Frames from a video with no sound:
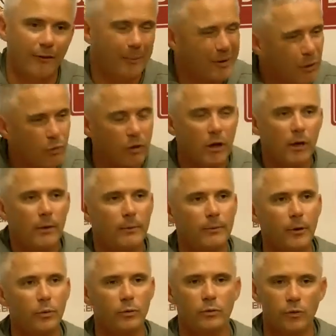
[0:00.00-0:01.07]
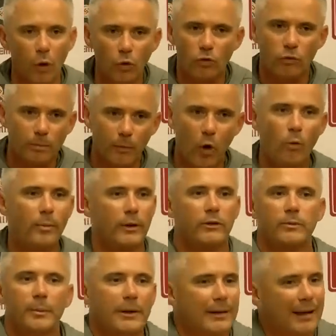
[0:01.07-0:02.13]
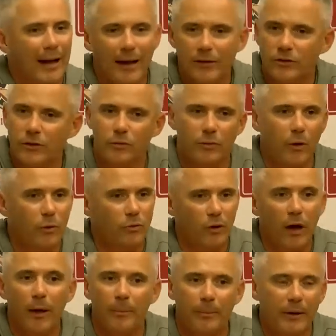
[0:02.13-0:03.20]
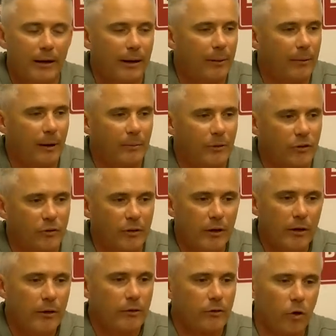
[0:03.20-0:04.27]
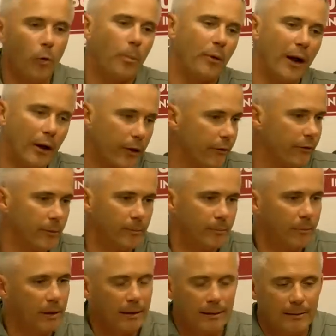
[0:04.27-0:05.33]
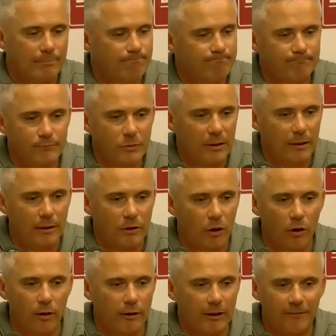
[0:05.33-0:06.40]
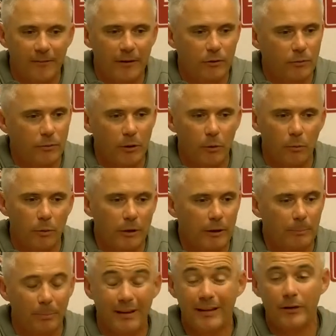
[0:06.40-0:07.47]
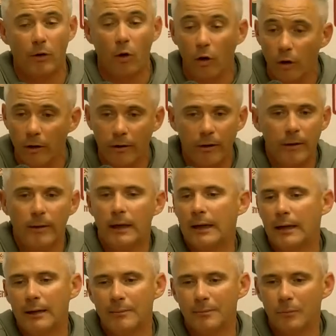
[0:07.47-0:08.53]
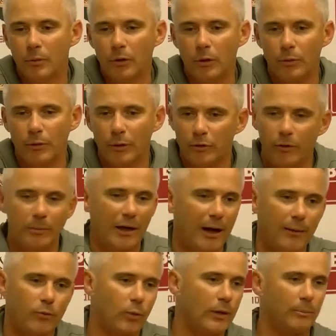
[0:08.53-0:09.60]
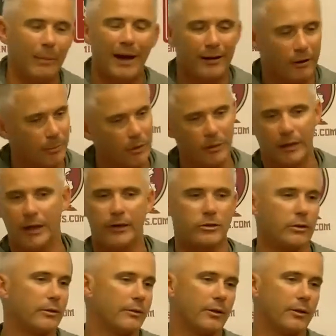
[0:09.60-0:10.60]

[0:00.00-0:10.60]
I mean, those those those moments, man. The guys just rose up, and I, am just so proud of them. Um, you know, I thought our defense, you know, really played hard. Um, you know, there were some times we had bad communication.